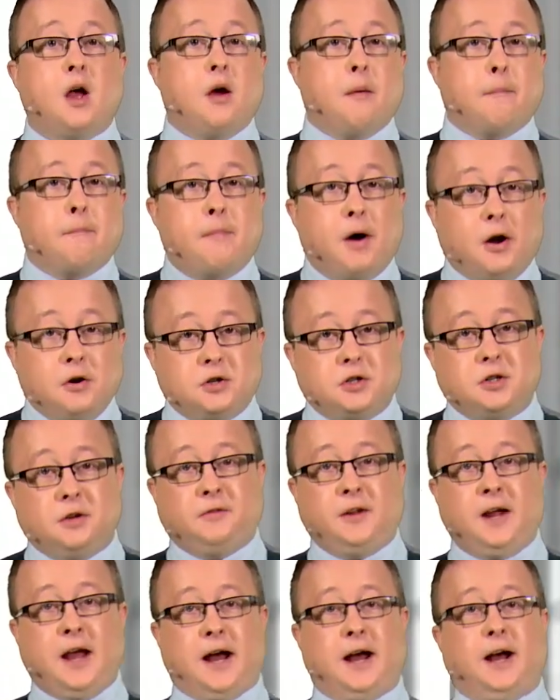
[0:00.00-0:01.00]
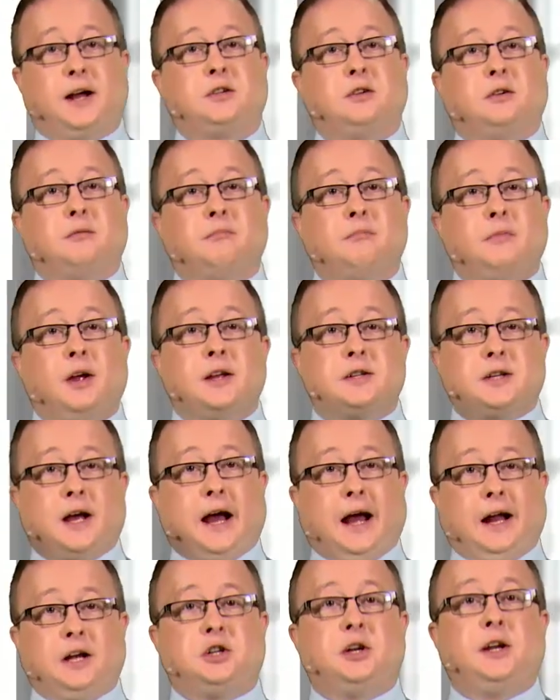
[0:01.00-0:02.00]
Most of the atom is
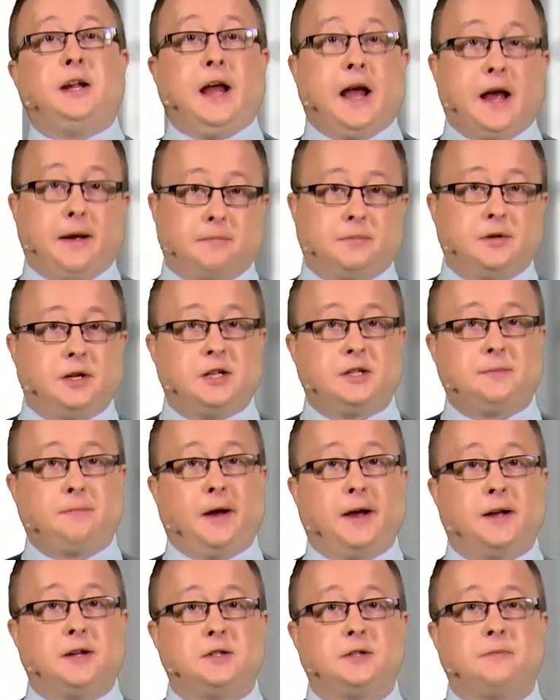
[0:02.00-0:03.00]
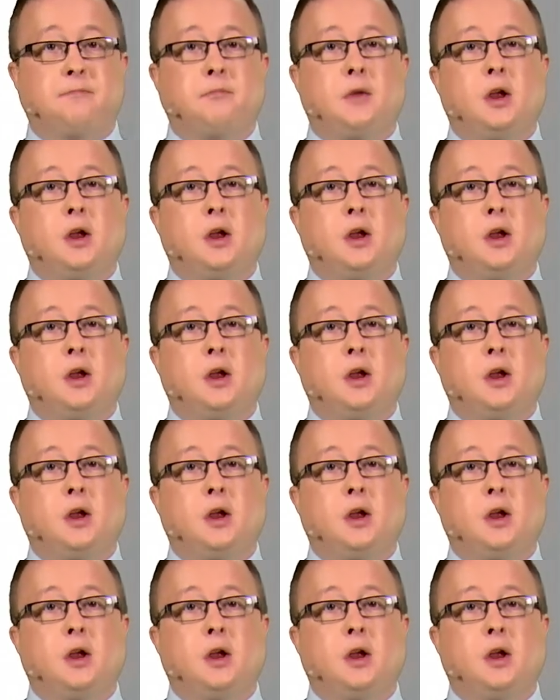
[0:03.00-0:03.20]
actually empty space,